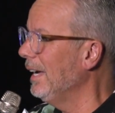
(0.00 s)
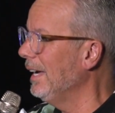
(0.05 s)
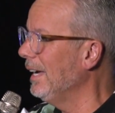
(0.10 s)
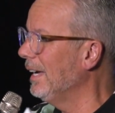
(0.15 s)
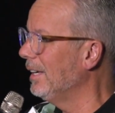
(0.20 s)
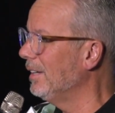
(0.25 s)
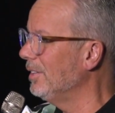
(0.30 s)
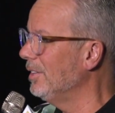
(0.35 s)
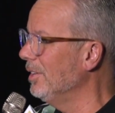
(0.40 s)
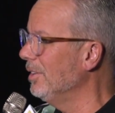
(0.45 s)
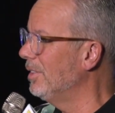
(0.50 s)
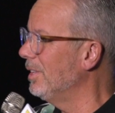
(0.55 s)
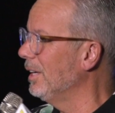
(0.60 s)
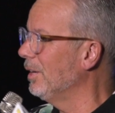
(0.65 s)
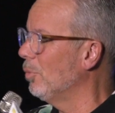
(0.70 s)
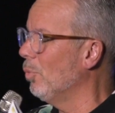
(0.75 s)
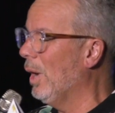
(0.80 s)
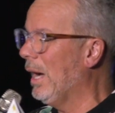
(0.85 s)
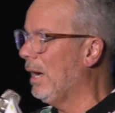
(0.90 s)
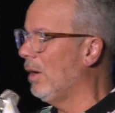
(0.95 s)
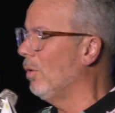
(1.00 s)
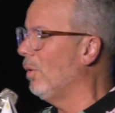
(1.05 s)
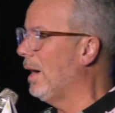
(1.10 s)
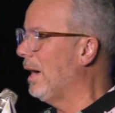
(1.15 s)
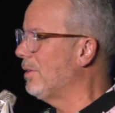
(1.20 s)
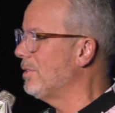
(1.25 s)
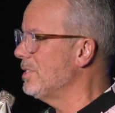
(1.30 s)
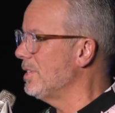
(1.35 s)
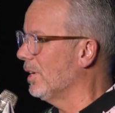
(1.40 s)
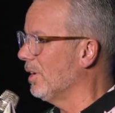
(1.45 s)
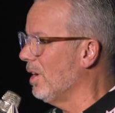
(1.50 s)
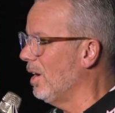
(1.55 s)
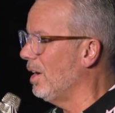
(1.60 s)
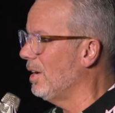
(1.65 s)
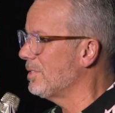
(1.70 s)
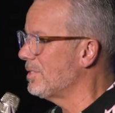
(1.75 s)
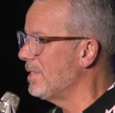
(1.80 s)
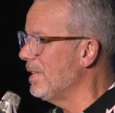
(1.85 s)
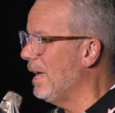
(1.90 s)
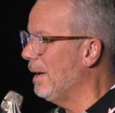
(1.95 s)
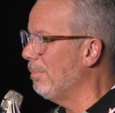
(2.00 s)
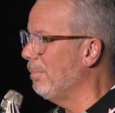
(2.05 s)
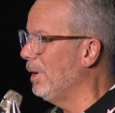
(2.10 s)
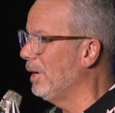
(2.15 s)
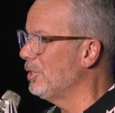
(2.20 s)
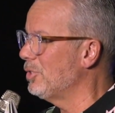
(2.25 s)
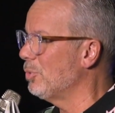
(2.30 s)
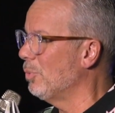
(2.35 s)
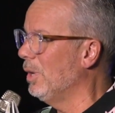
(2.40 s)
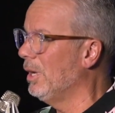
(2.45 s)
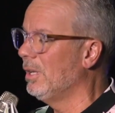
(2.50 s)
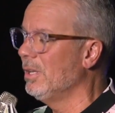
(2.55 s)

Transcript: And you think, wow, how does it cost that much?